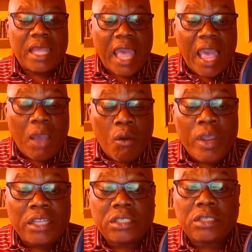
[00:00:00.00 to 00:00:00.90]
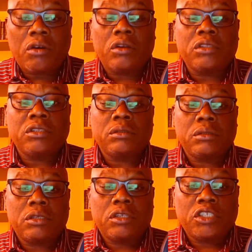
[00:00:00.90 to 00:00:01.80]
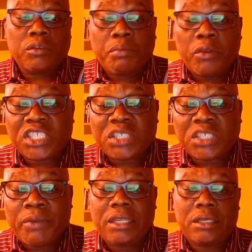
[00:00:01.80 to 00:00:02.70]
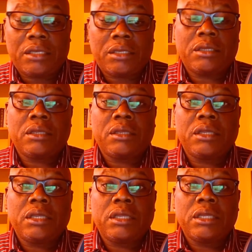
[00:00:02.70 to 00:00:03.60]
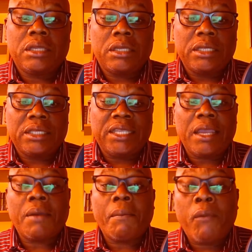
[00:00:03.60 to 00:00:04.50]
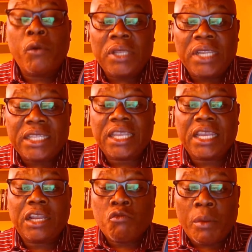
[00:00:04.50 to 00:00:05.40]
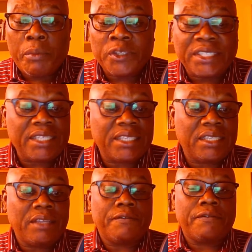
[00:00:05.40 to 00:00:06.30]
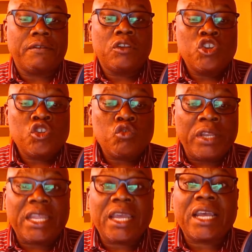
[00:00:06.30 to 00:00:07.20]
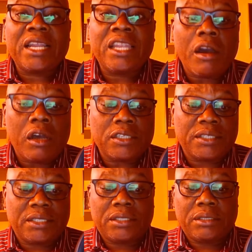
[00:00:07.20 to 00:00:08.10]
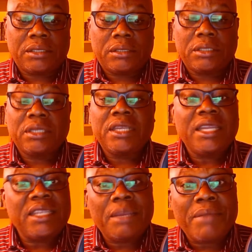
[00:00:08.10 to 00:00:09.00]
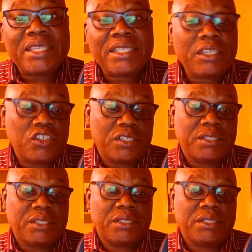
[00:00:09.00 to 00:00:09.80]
who in turn should persuade their political representative to enact laws in their best interests.